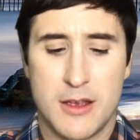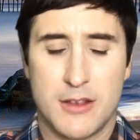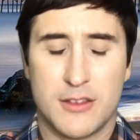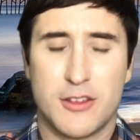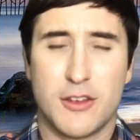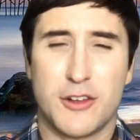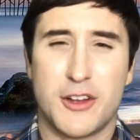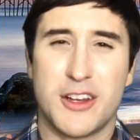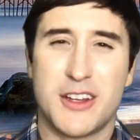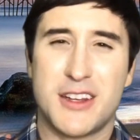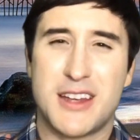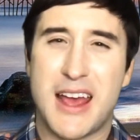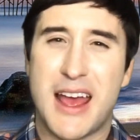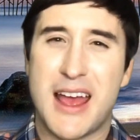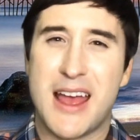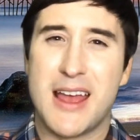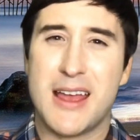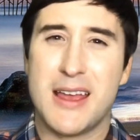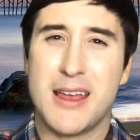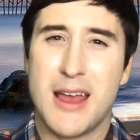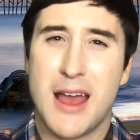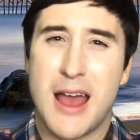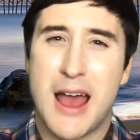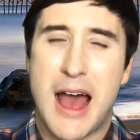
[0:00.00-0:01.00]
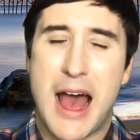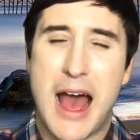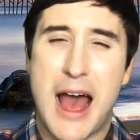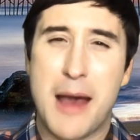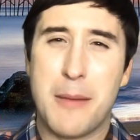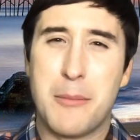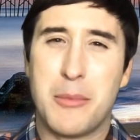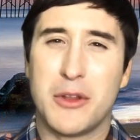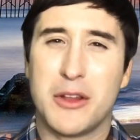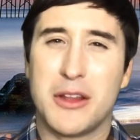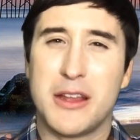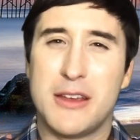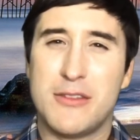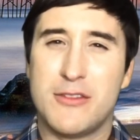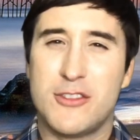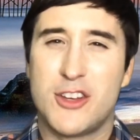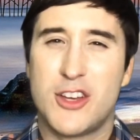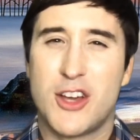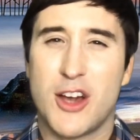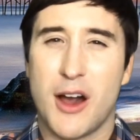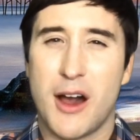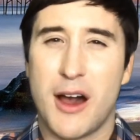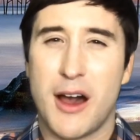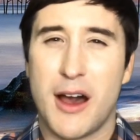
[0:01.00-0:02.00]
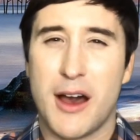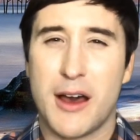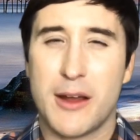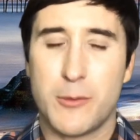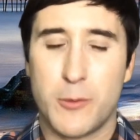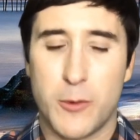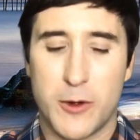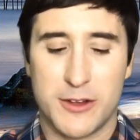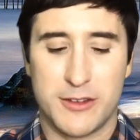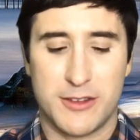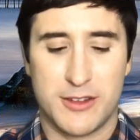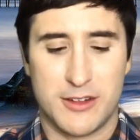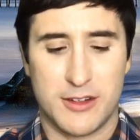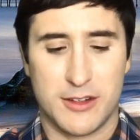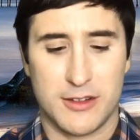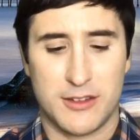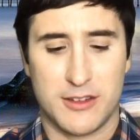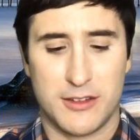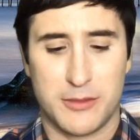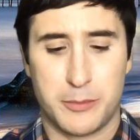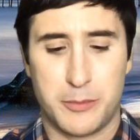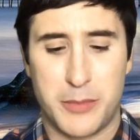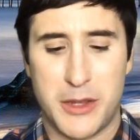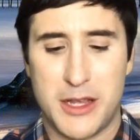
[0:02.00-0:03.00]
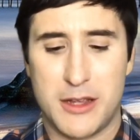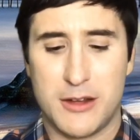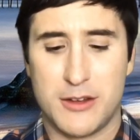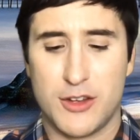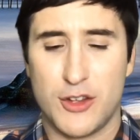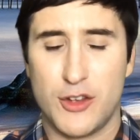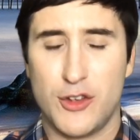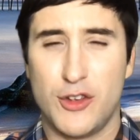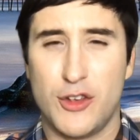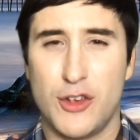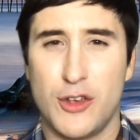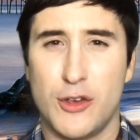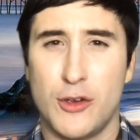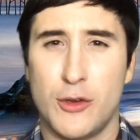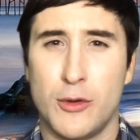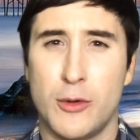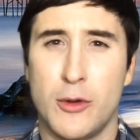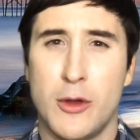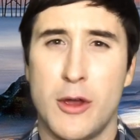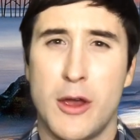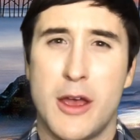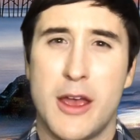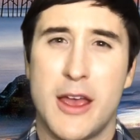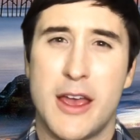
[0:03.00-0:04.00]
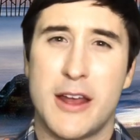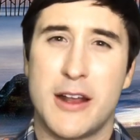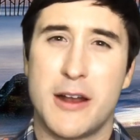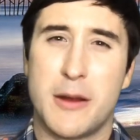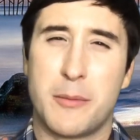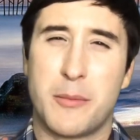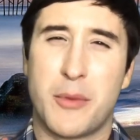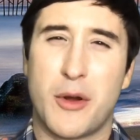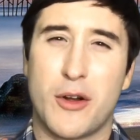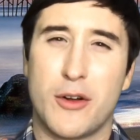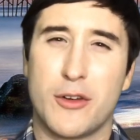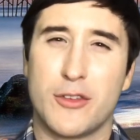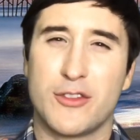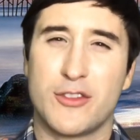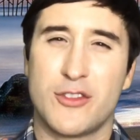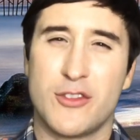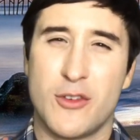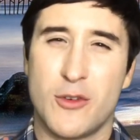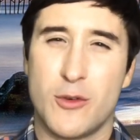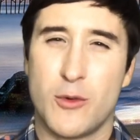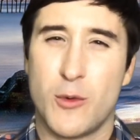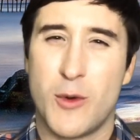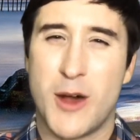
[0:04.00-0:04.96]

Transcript: So today, I believe God wants to speak to you in a personal